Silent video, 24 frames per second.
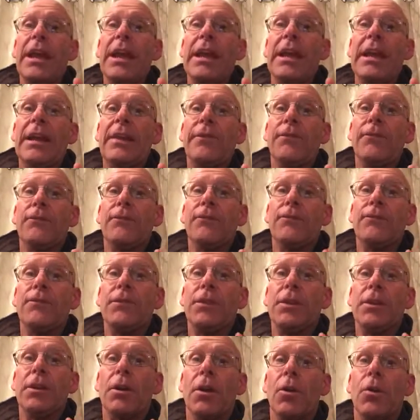if,
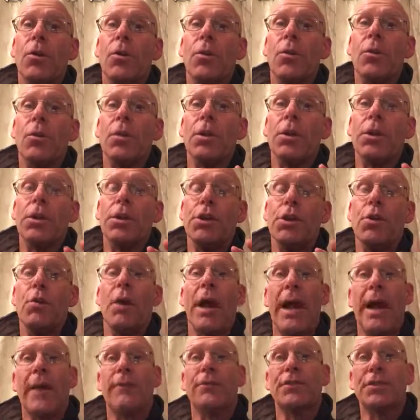you
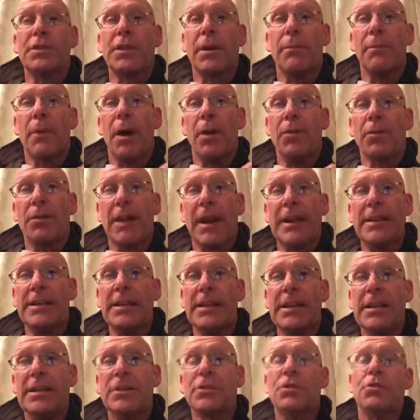have some other
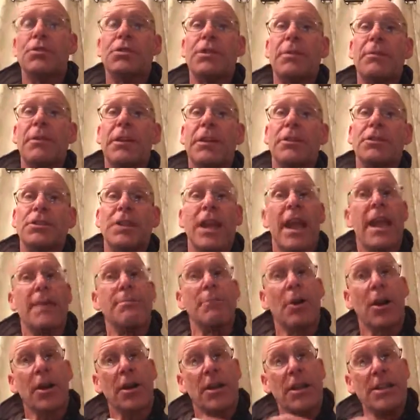ideas or something else, say, hey,
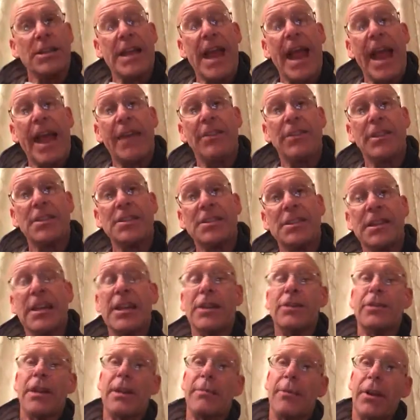Mark, can you add this
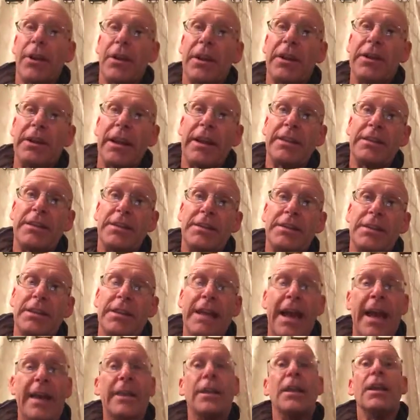in? Or, hey, Mark, I'd like to see
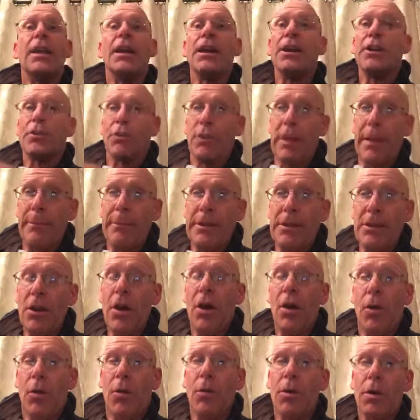that, let me
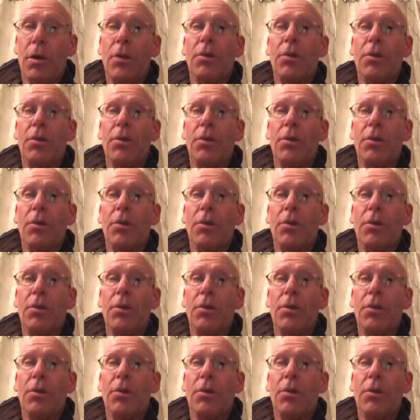know.